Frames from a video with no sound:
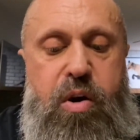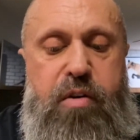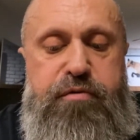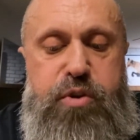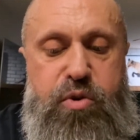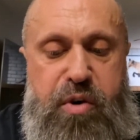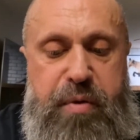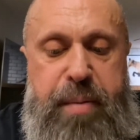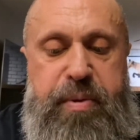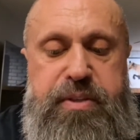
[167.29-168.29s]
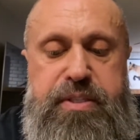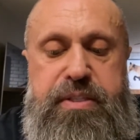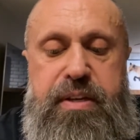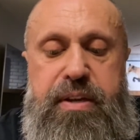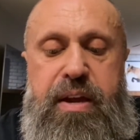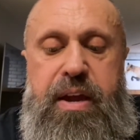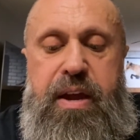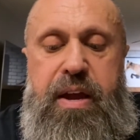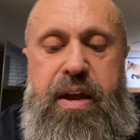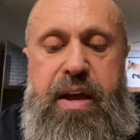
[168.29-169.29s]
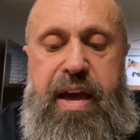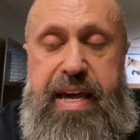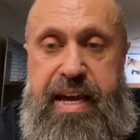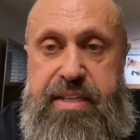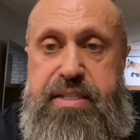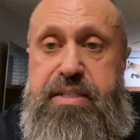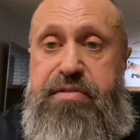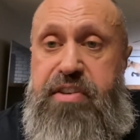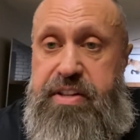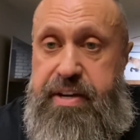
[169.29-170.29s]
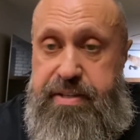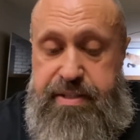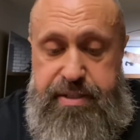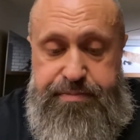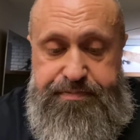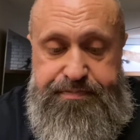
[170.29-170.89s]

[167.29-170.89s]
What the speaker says: of neuroweapons against civilians.